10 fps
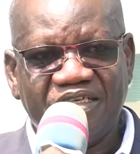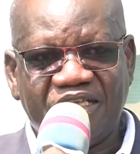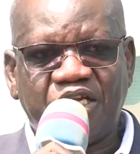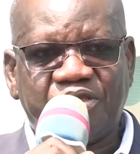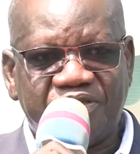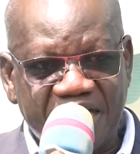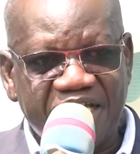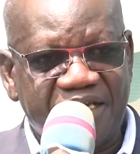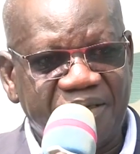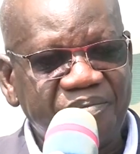that
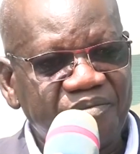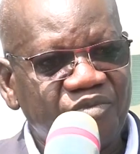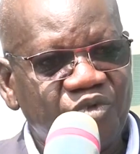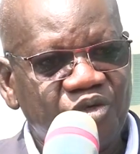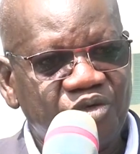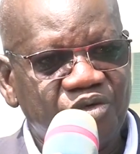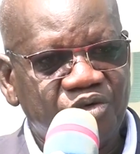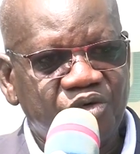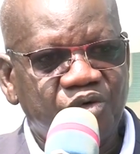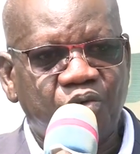today
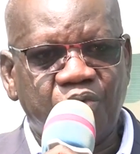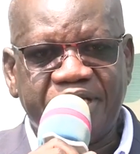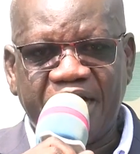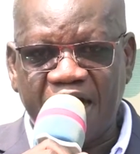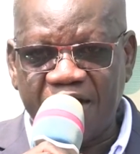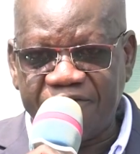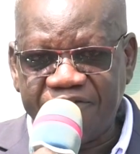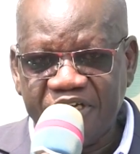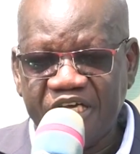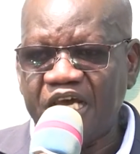we have